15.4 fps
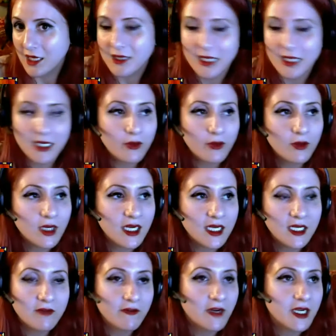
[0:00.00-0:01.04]
created
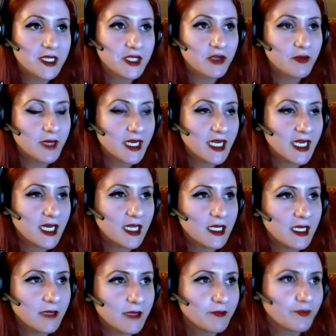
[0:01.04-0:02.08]
and fostered
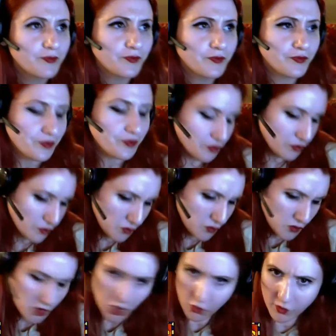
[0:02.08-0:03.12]
banality,
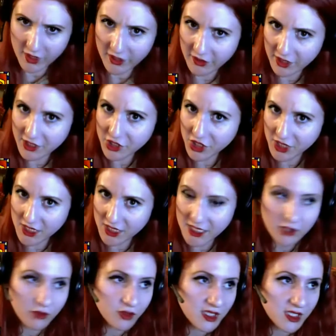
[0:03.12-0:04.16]
rather than just
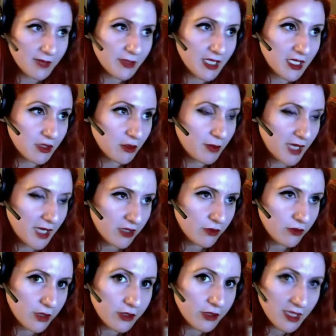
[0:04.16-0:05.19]
you slipping into a pattern
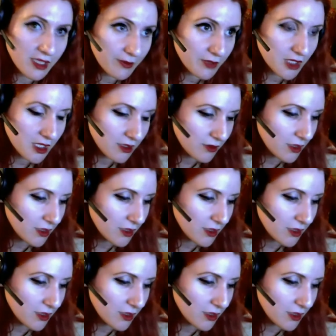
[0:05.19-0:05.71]
where you kept on